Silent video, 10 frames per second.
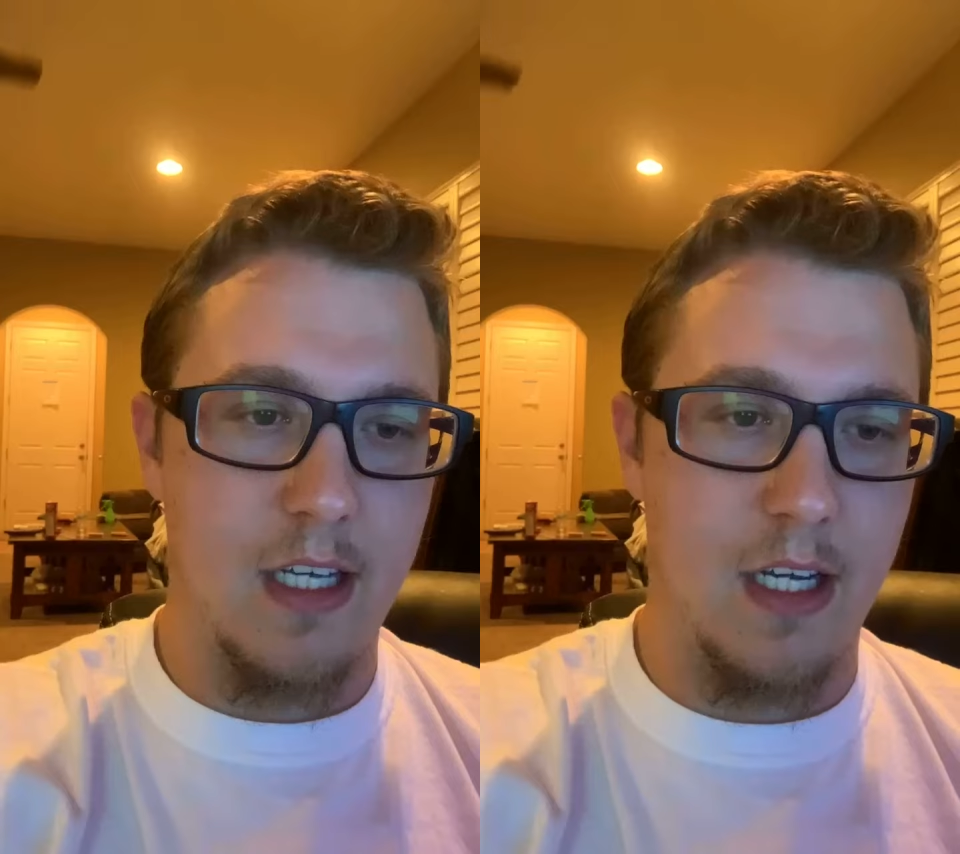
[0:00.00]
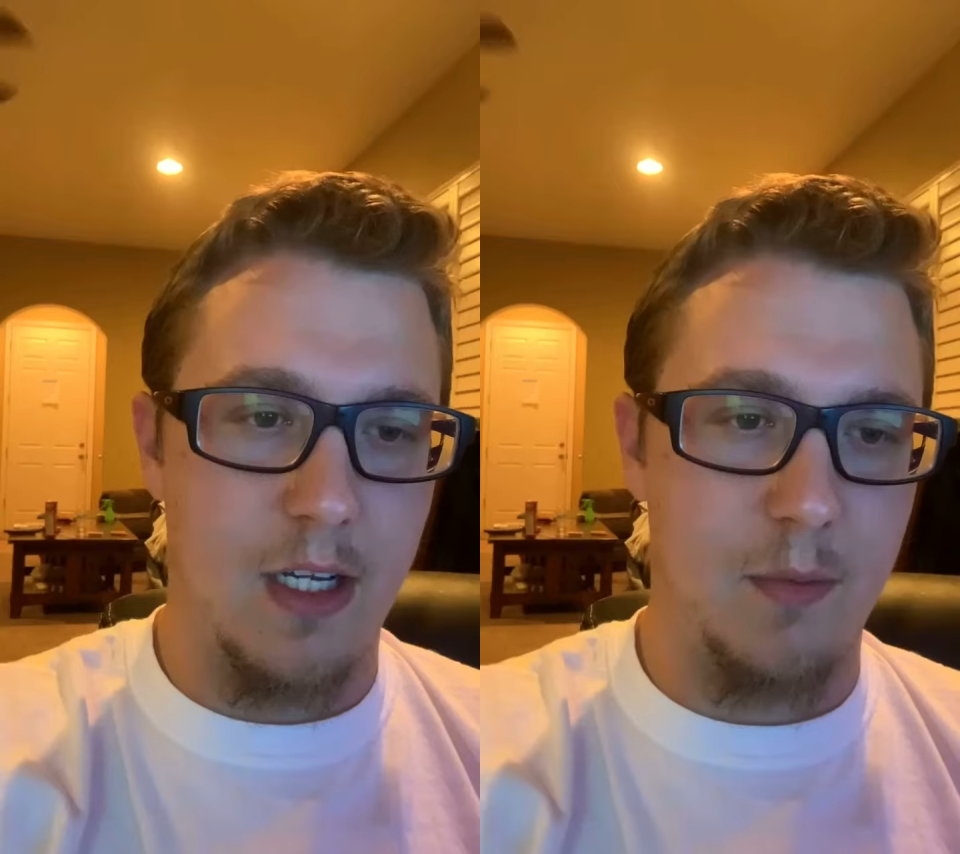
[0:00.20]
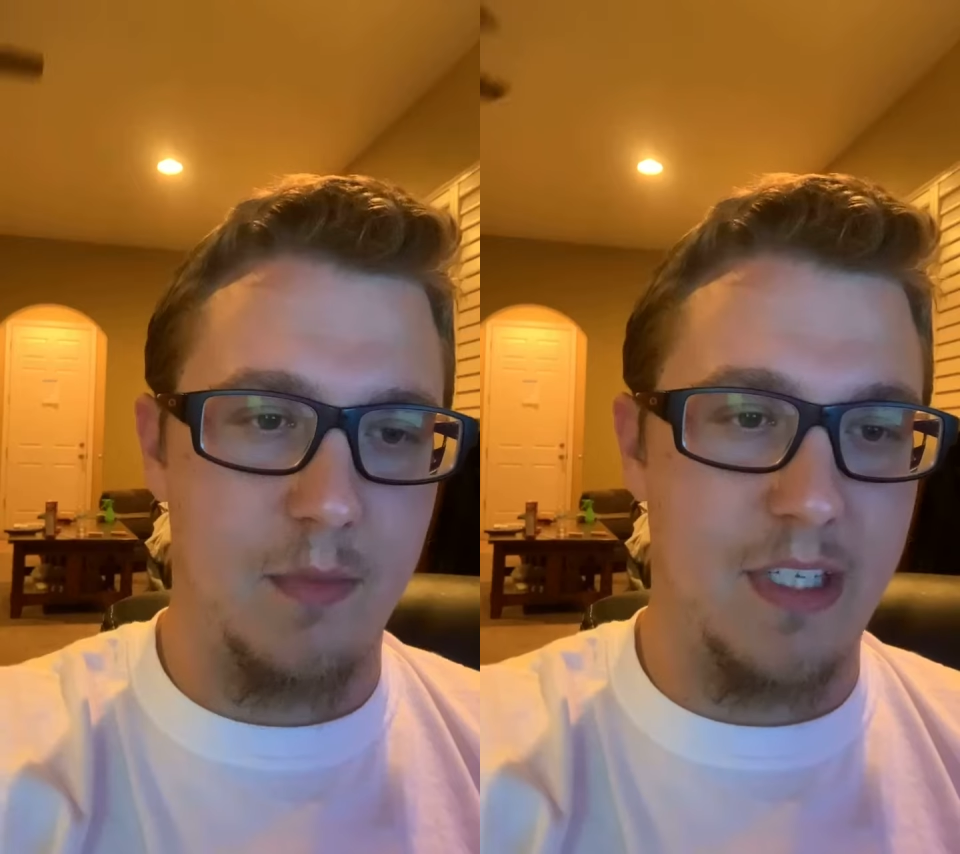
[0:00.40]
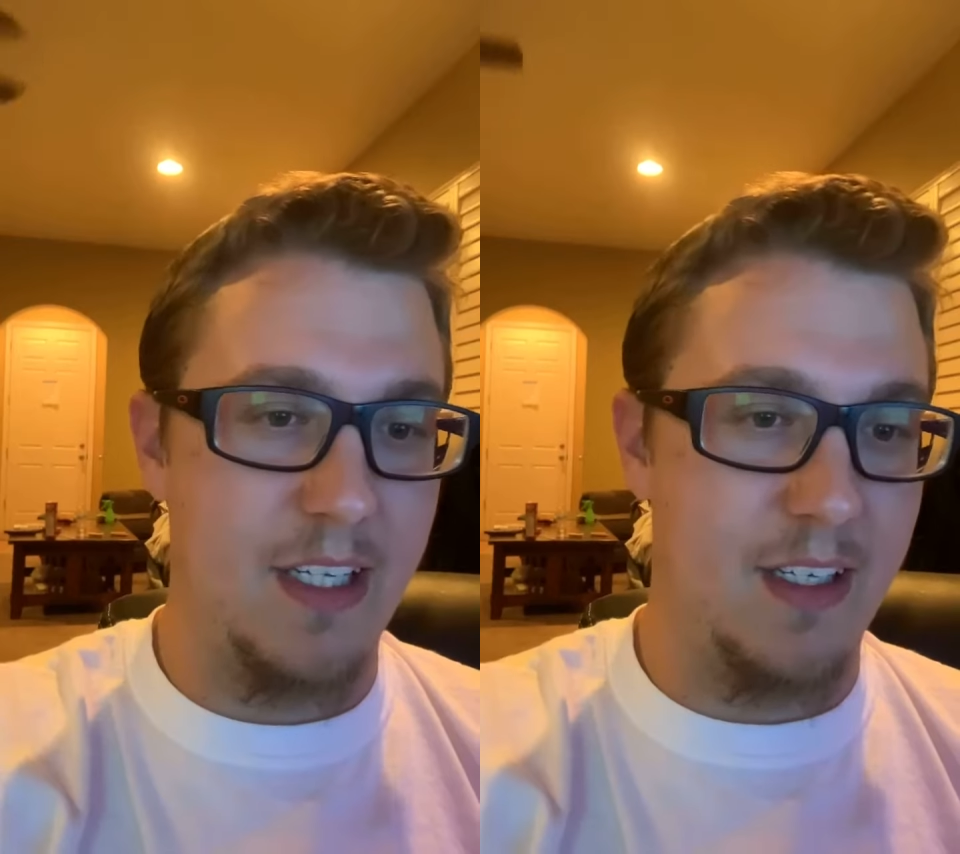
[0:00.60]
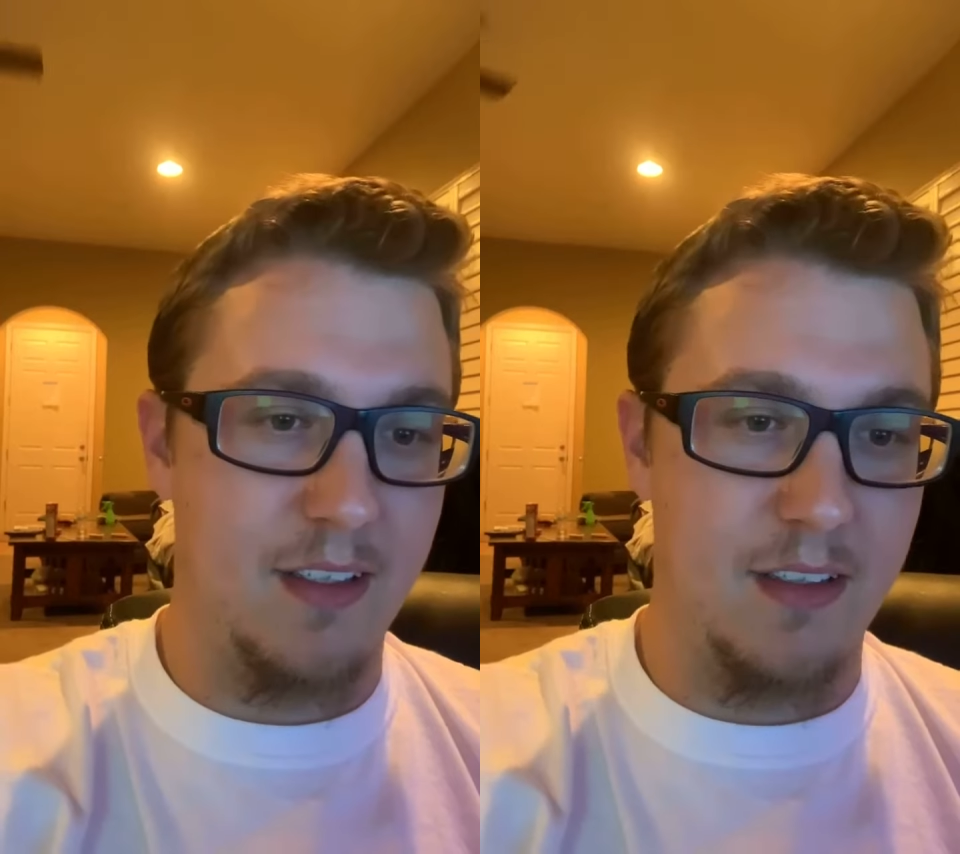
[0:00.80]
um,
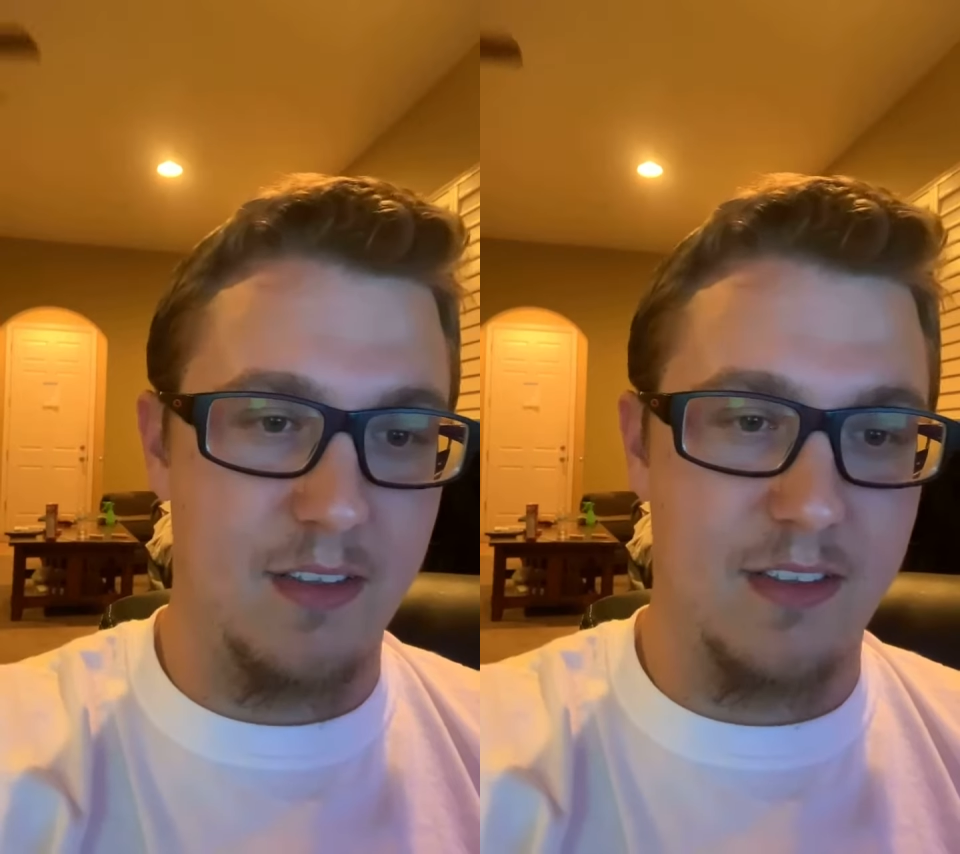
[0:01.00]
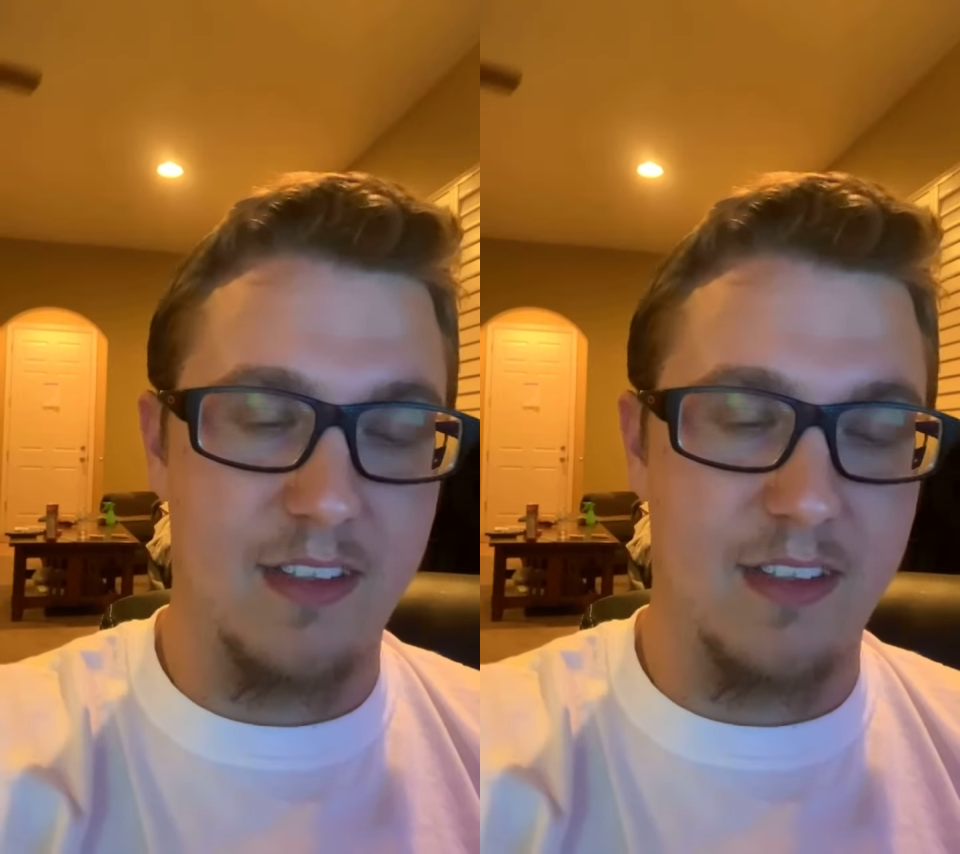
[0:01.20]
and